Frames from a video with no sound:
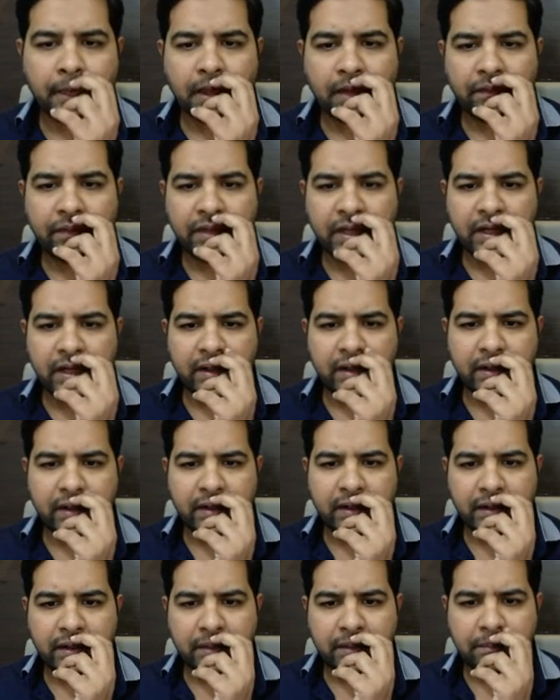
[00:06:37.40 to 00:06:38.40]

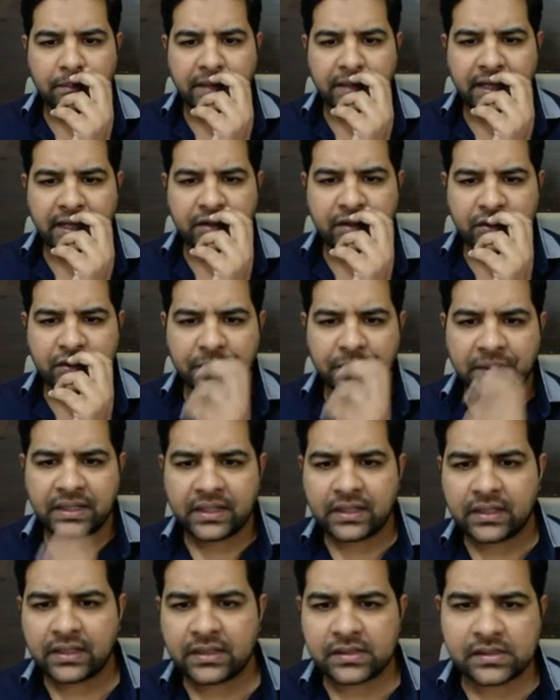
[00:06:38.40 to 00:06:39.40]
their main
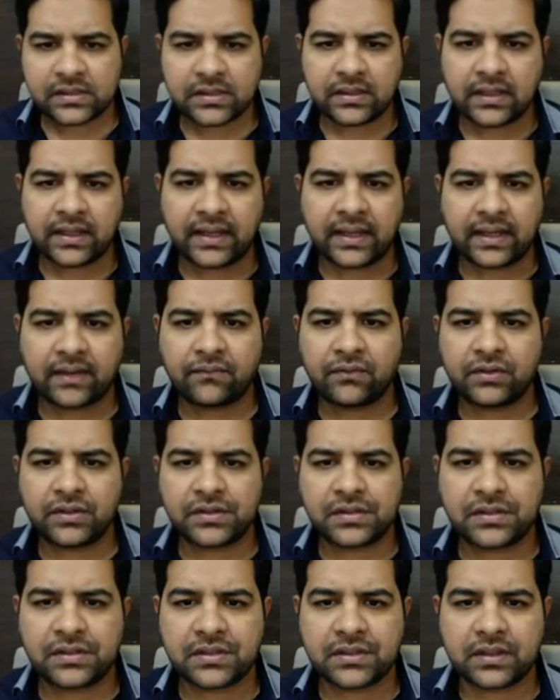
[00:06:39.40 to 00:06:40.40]
domains. They have
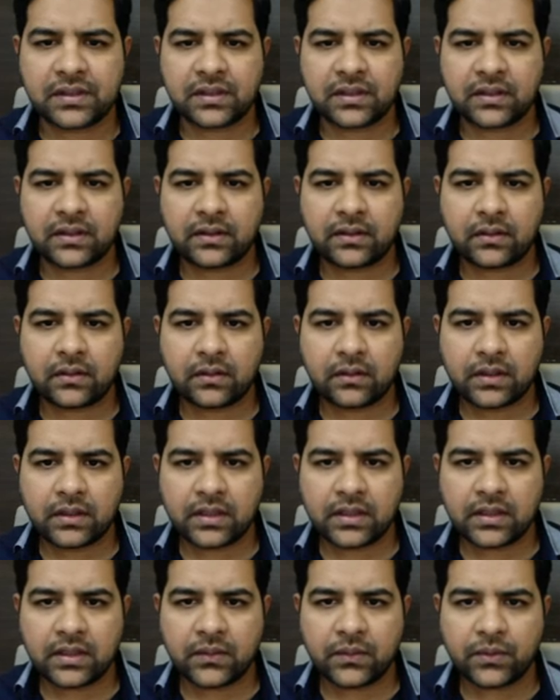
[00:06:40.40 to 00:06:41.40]
this
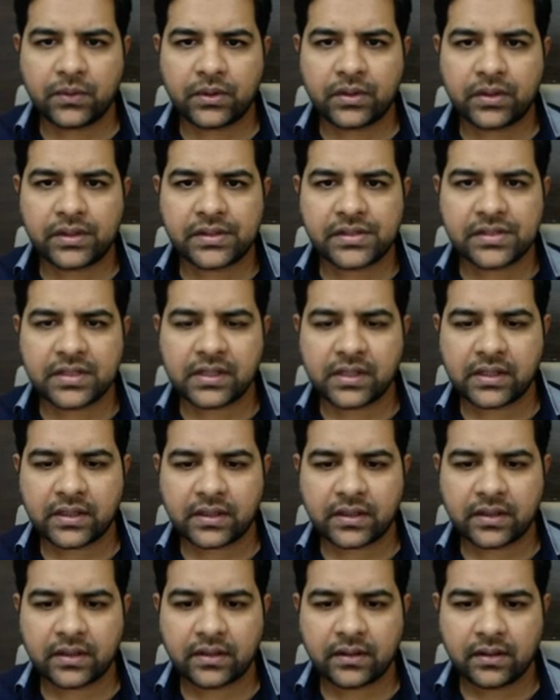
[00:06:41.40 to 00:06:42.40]
keywords
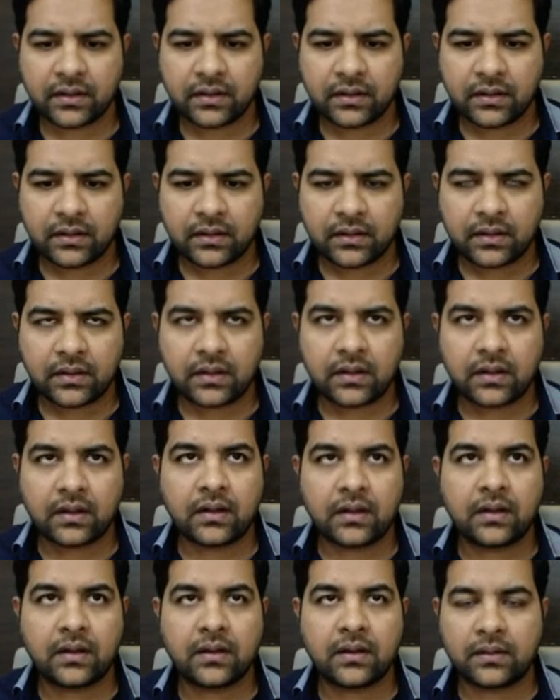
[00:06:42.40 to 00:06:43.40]
here.
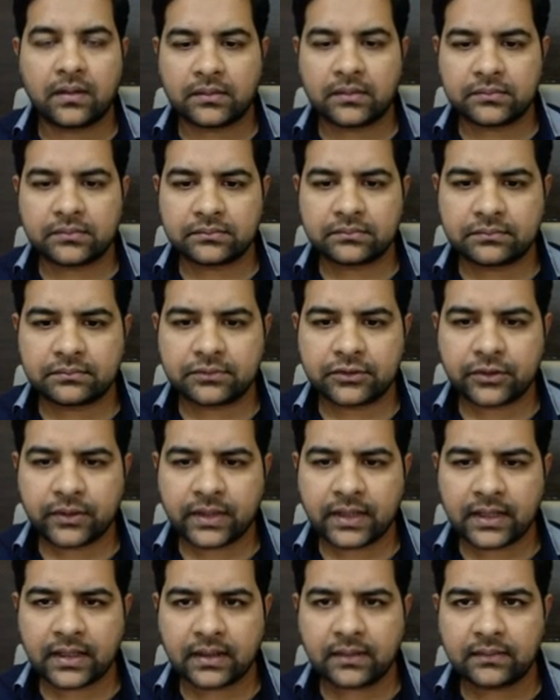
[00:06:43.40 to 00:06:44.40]
So
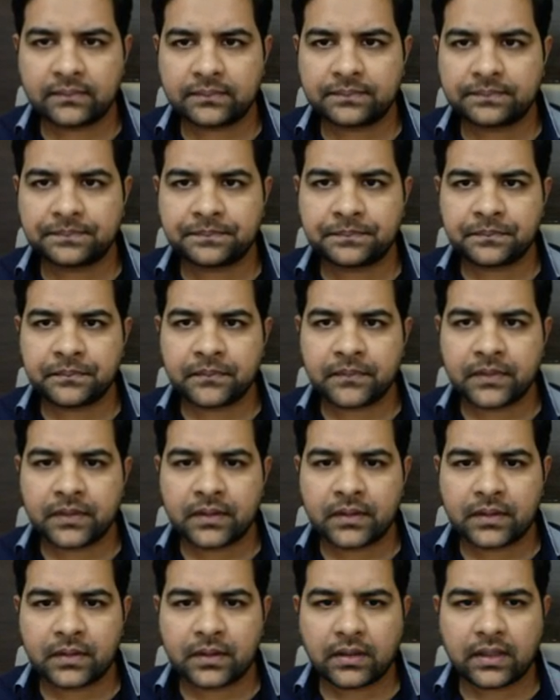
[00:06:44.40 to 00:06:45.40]
yeah.
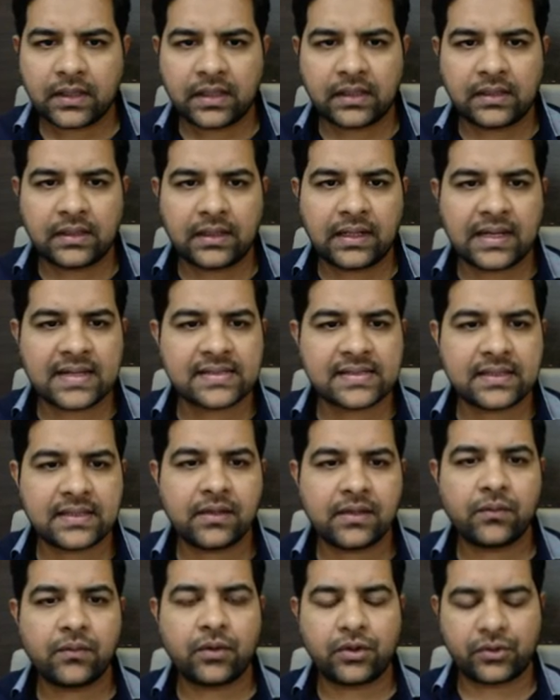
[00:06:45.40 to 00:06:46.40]
And the last
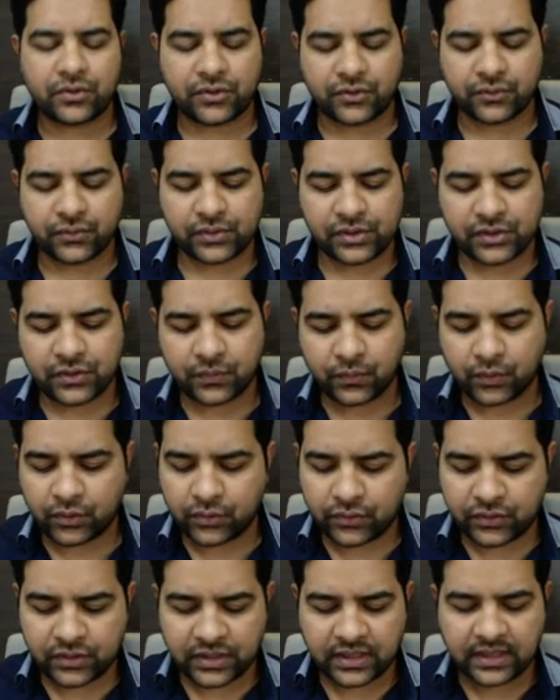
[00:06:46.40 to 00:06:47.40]
thing you want to do is you
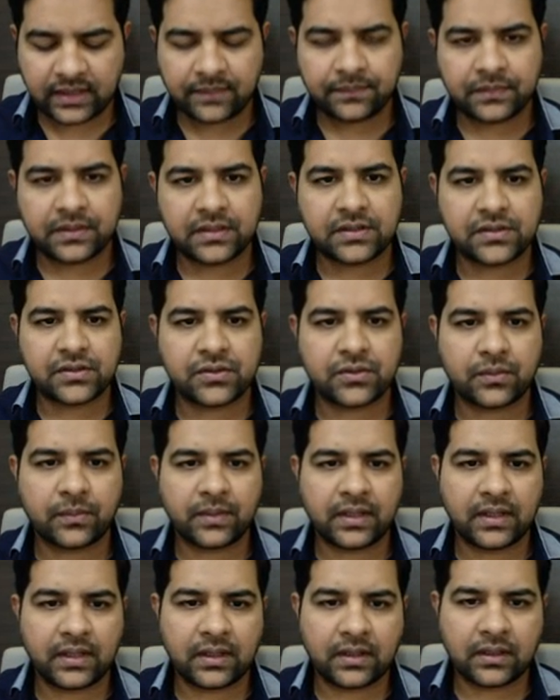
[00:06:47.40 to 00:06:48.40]
want to type this
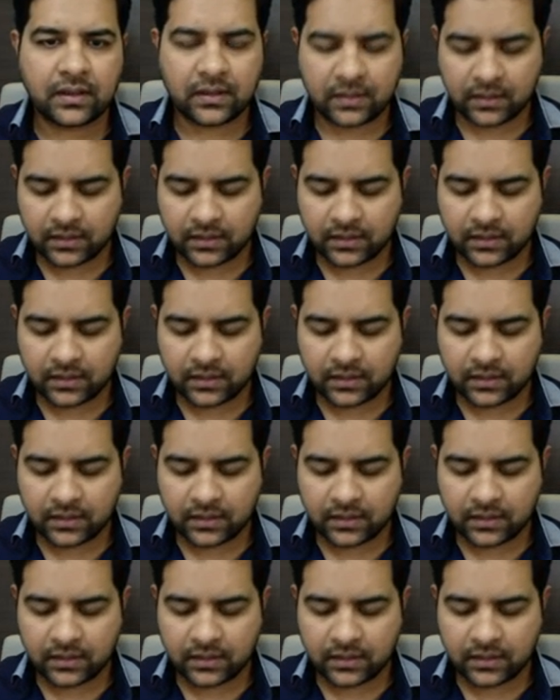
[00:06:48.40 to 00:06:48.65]
domain